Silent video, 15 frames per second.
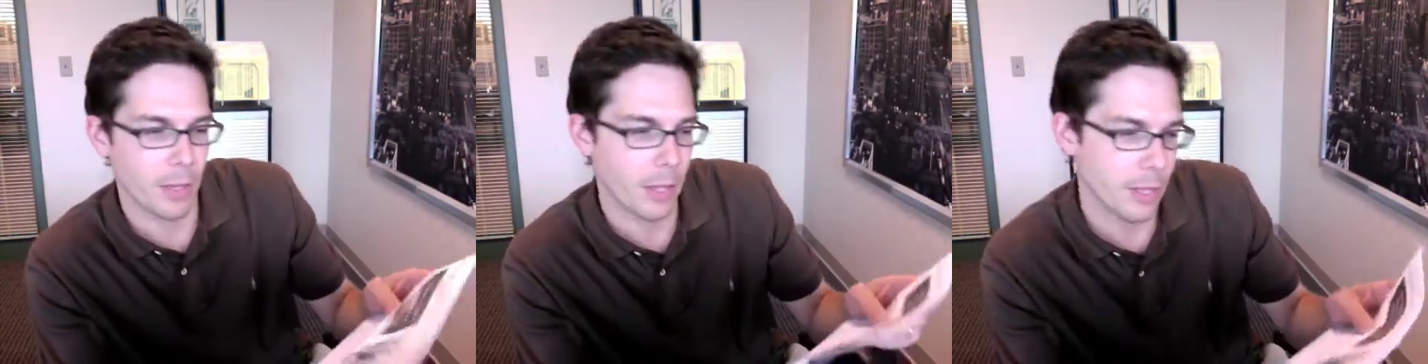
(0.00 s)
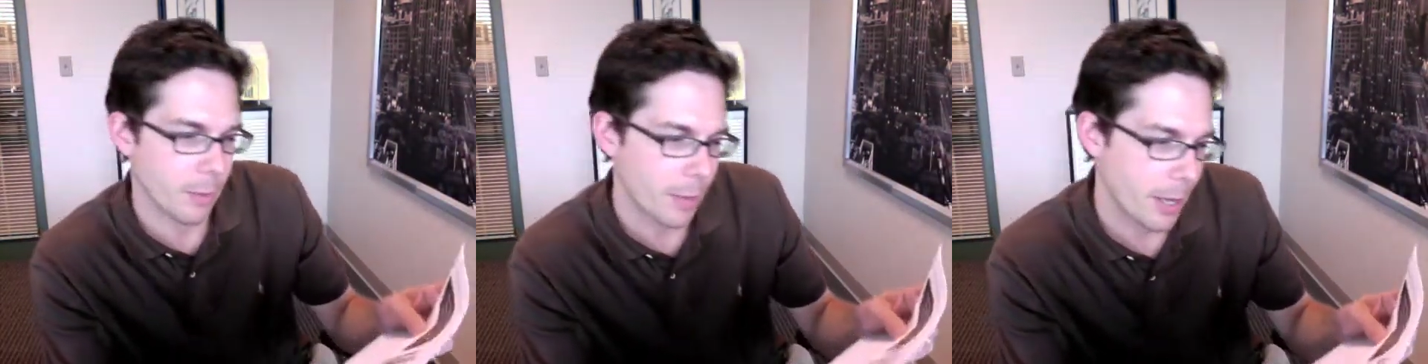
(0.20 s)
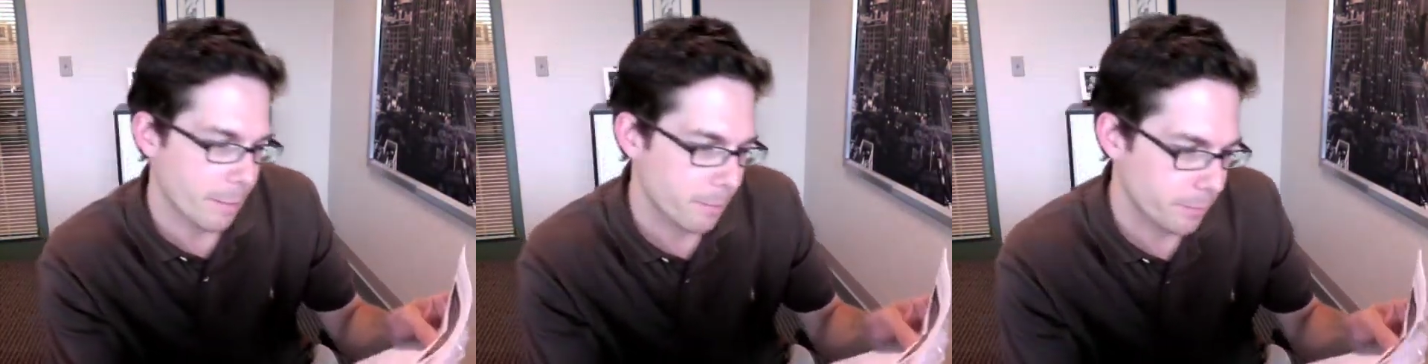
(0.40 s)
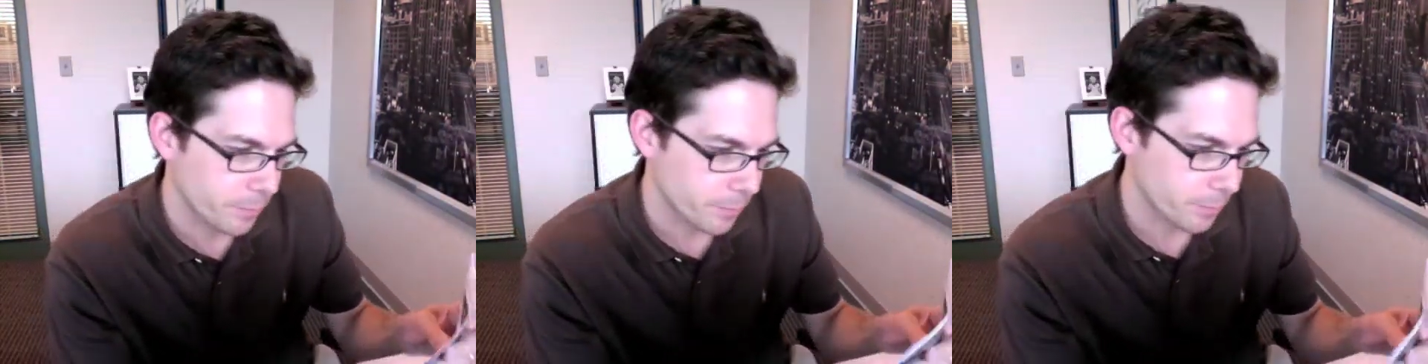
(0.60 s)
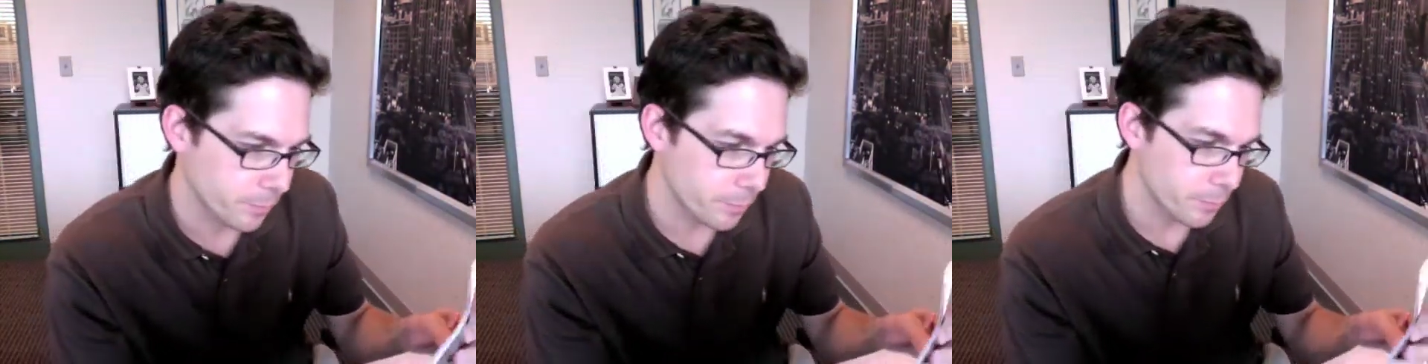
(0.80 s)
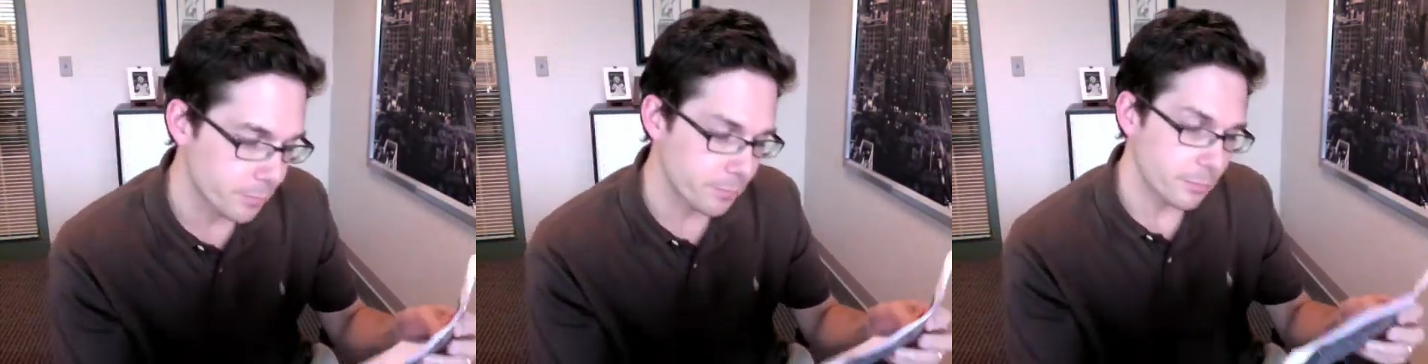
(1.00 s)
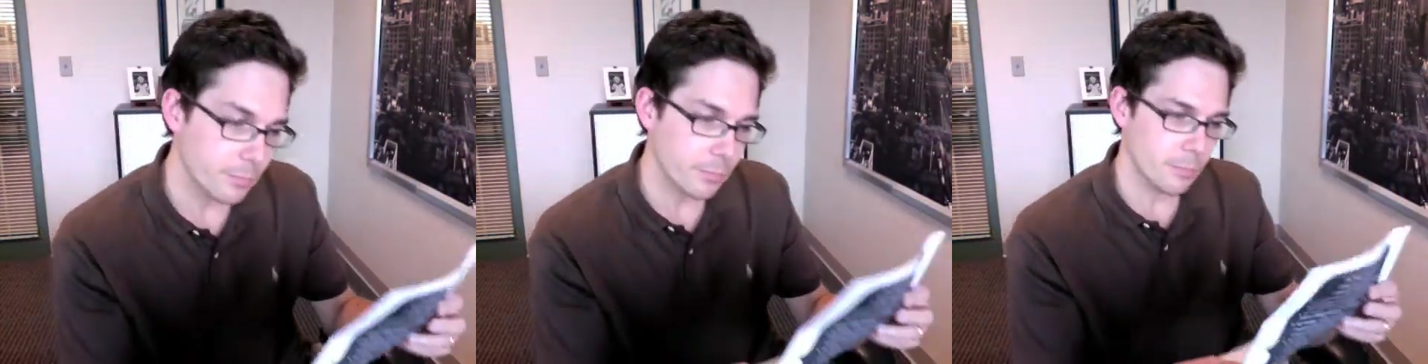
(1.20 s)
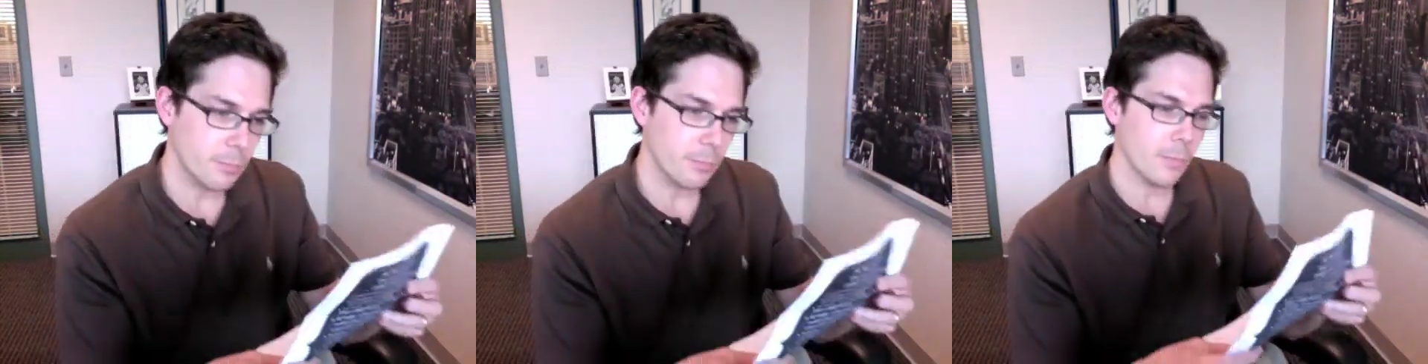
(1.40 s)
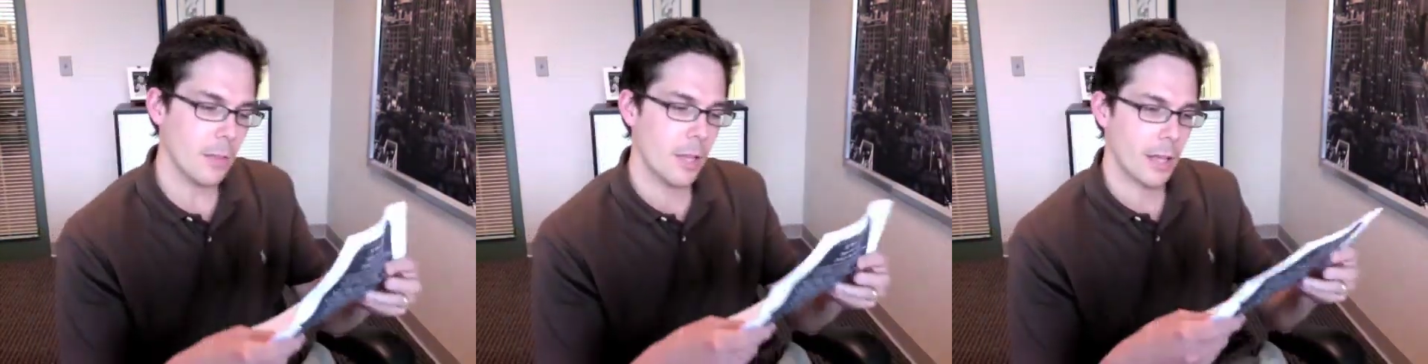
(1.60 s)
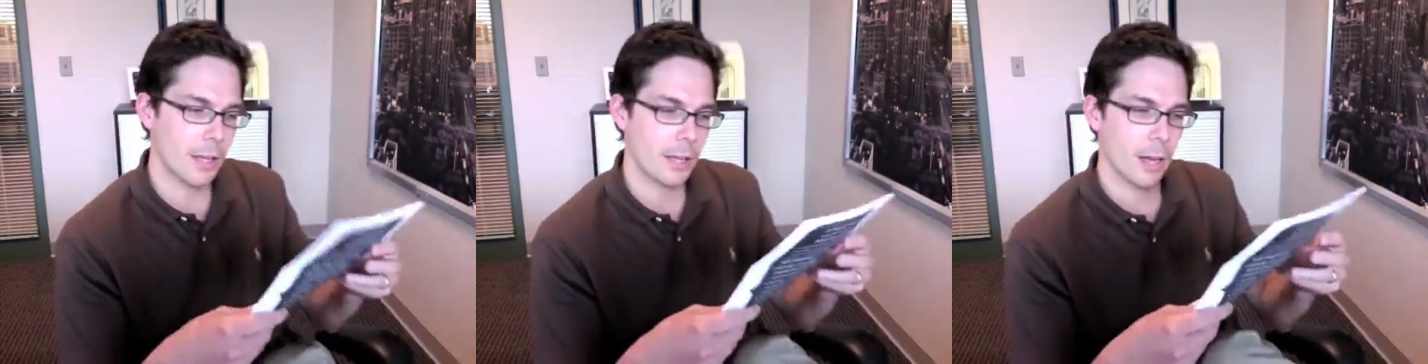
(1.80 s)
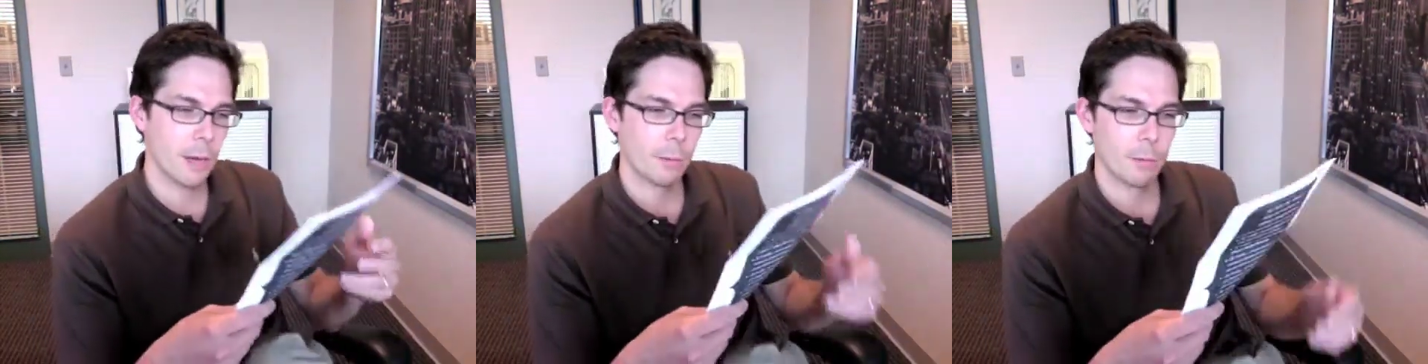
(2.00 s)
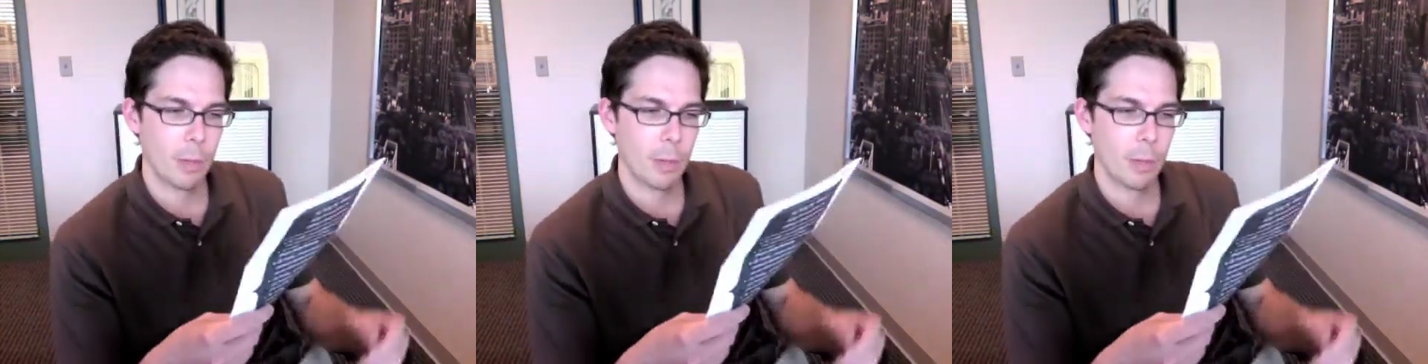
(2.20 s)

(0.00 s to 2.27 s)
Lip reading: Anyway, and